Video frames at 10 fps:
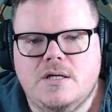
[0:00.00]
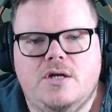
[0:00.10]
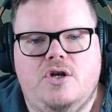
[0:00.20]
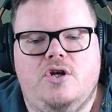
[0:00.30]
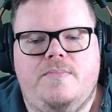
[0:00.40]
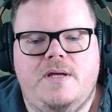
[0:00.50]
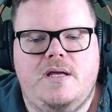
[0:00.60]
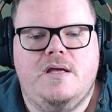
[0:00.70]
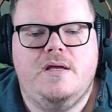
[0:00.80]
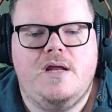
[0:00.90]
Could
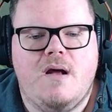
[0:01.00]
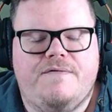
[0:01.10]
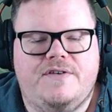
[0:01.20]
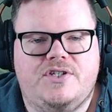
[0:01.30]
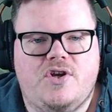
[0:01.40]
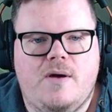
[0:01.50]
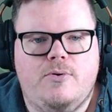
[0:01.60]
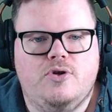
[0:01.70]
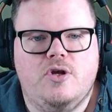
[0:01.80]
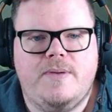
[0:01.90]
be, you know, after
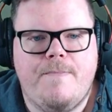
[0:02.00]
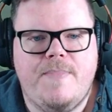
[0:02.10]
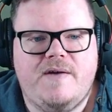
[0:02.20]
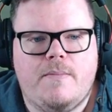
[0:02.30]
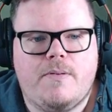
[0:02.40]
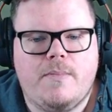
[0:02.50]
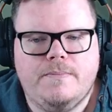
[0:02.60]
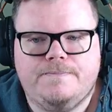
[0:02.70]
sideboard, could be a bit of a problem.